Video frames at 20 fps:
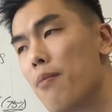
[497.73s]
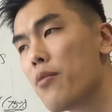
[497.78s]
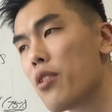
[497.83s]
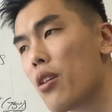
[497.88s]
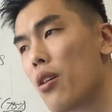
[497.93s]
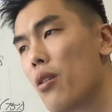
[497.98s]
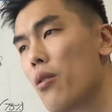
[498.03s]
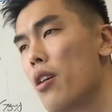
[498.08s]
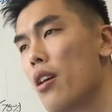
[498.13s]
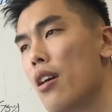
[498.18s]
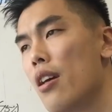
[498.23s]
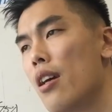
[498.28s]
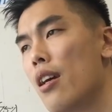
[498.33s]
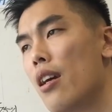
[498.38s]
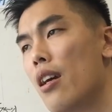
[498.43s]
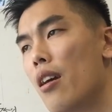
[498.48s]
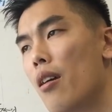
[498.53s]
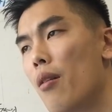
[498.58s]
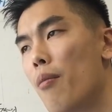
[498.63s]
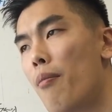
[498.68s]
So
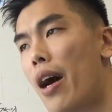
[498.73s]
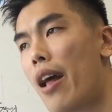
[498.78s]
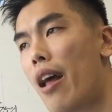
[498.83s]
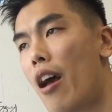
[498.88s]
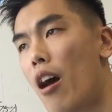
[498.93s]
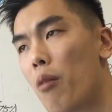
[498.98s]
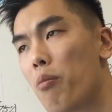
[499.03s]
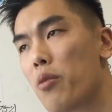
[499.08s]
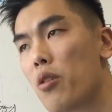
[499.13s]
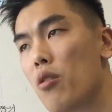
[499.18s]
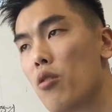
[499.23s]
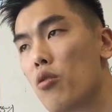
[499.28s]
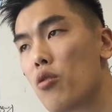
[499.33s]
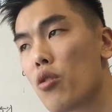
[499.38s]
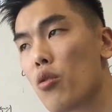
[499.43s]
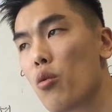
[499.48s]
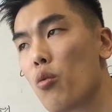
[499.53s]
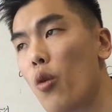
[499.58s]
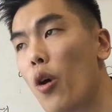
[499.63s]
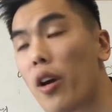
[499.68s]
it might help you
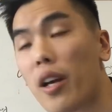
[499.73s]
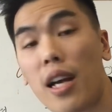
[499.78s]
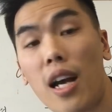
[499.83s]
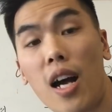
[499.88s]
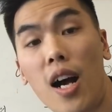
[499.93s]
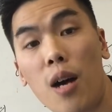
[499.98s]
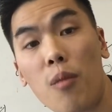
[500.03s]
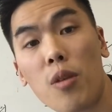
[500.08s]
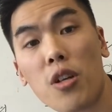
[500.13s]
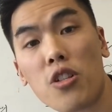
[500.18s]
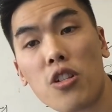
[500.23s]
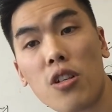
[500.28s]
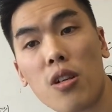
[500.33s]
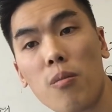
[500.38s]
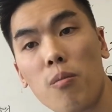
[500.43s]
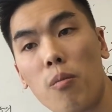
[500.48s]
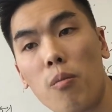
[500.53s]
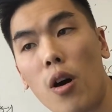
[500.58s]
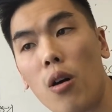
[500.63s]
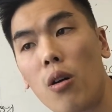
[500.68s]
to work out how much you
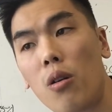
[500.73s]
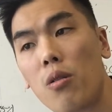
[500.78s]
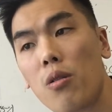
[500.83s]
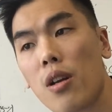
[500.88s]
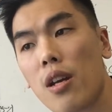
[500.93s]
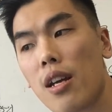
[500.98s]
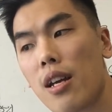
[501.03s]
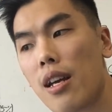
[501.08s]
can borrow.